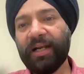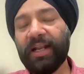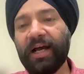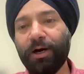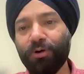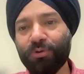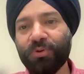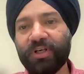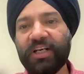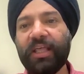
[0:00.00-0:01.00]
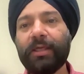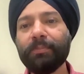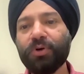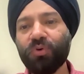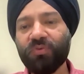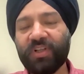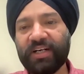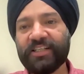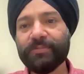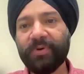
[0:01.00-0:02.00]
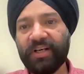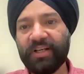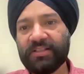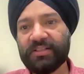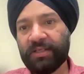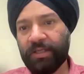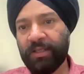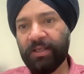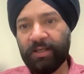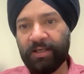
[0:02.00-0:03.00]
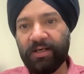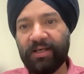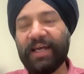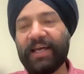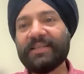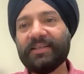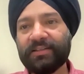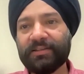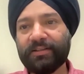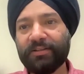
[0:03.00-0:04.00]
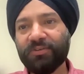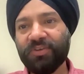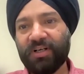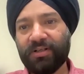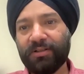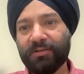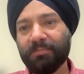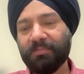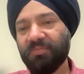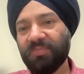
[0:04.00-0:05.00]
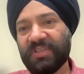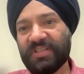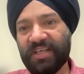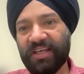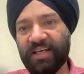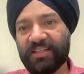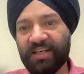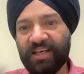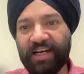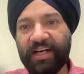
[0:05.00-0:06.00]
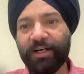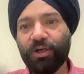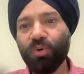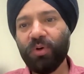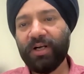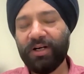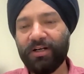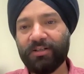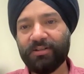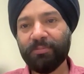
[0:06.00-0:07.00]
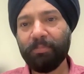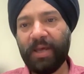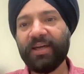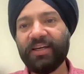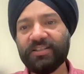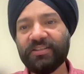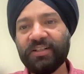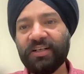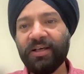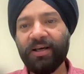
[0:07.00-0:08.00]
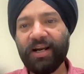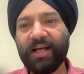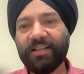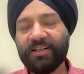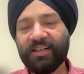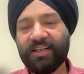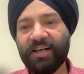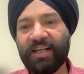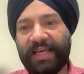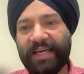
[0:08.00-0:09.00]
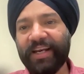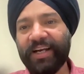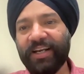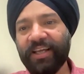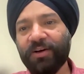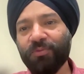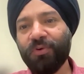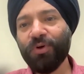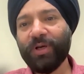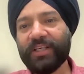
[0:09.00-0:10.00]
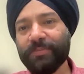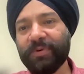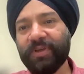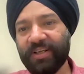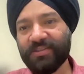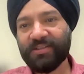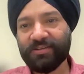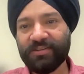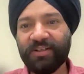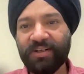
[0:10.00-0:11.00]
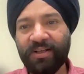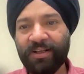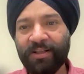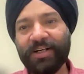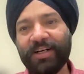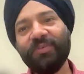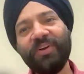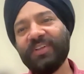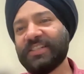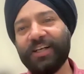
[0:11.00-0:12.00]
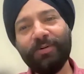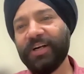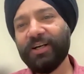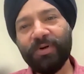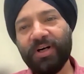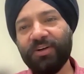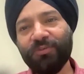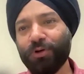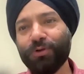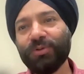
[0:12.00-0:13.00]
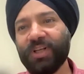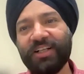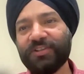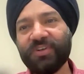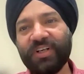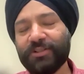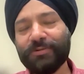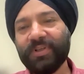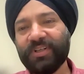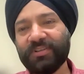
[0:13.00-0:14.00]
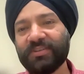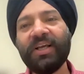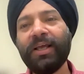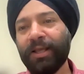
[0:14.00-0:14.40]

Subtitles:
And how you can improve that experience as a say as a end-to-end package rather than creating a few experiences that we will celebrate birthday for you. That is one experience.